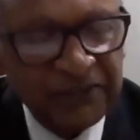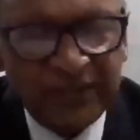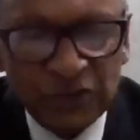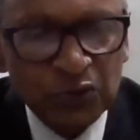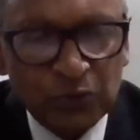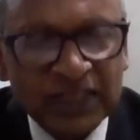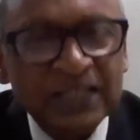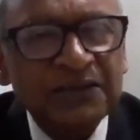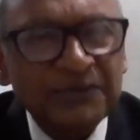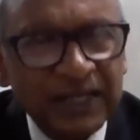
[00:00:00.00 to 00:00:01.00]
very good
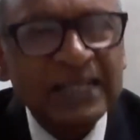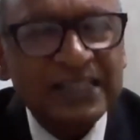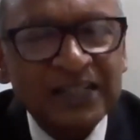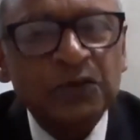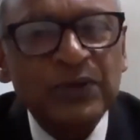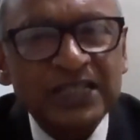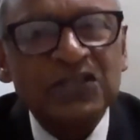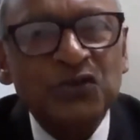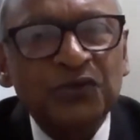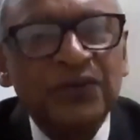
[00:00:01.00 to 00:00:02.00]
question. In fact, excellent question so